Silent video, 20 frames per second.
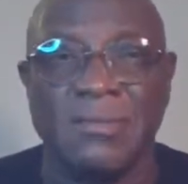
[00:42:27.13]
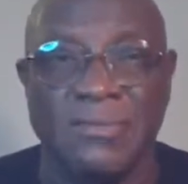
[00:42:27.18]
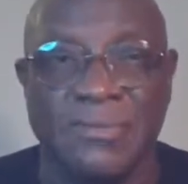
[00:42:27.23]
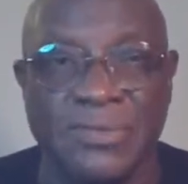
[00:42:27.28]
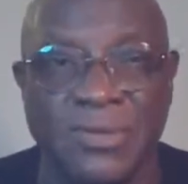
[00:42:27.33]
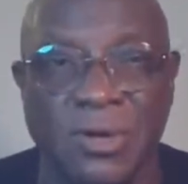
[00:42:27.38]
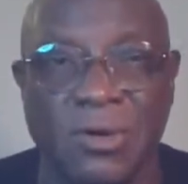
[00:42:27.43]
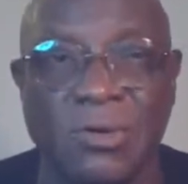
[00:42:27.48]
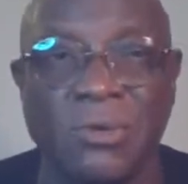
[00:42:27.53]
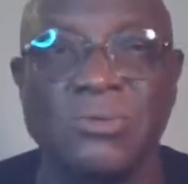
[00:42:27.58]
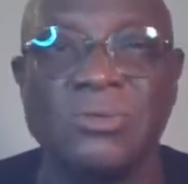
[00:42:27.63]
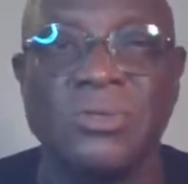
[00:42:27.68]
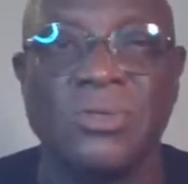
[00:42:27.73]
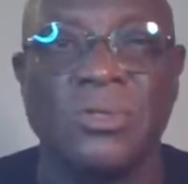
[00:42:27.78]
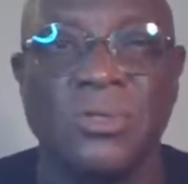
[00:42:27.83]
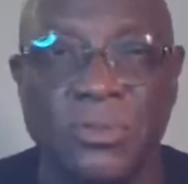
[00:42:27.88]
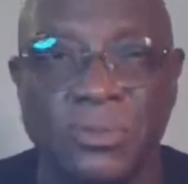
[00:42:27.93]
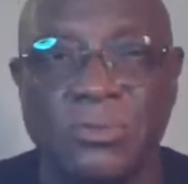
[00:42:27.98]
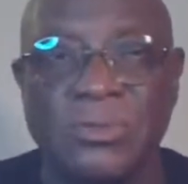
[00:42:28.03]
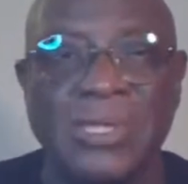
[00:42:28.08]
for those
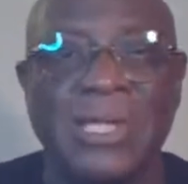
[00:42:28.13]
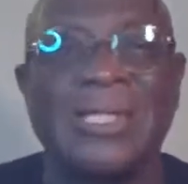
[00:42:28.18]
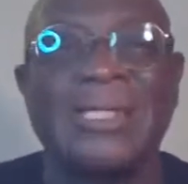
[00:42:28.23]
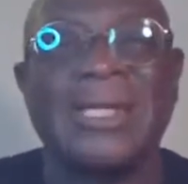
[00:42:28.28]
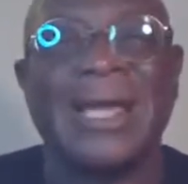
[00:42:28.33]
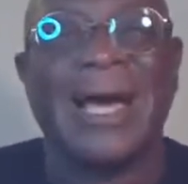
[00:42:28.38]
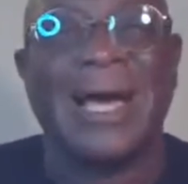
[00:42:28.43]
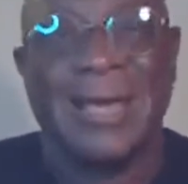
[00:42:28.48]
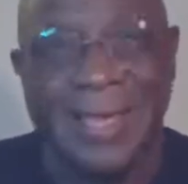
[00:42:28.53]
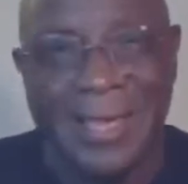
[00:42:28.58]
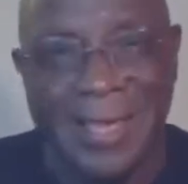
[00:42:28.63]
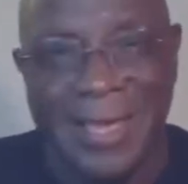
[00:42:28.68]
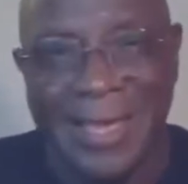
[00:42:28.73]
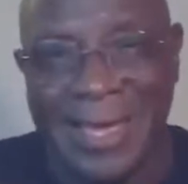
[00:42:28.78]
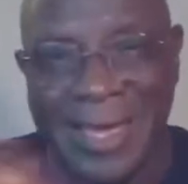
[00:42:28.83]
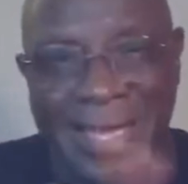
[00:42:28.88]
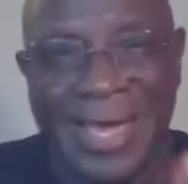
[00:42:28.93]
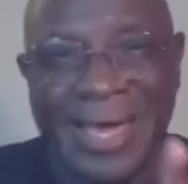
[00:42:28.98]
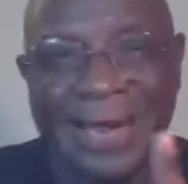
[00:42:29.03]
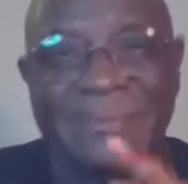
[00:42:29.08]
who did not
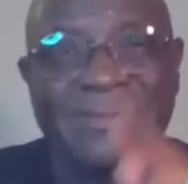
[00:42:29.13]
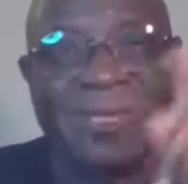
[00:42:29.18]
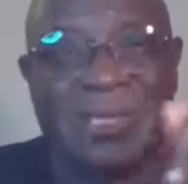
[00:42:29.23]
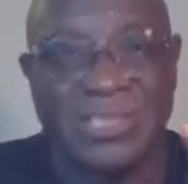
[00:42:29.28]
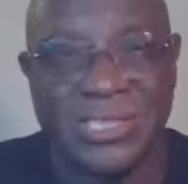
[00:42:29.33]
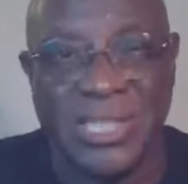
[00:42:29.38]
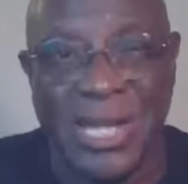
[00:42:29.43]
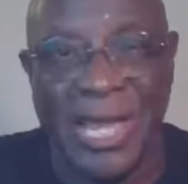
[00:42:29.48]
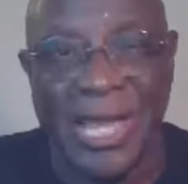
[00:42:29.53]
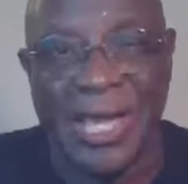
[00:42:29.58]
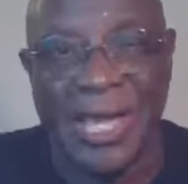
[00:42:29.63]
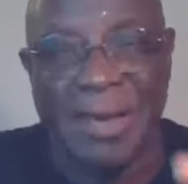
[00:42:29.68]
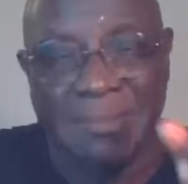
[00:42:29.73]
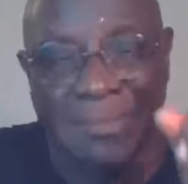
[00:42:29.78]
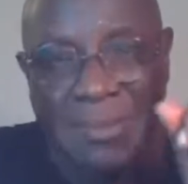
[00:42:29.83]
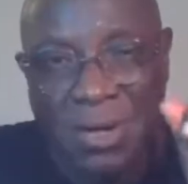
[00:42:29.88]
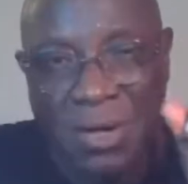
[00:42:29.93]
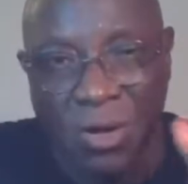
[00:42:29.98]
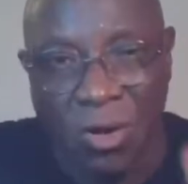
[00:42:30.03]
have the jab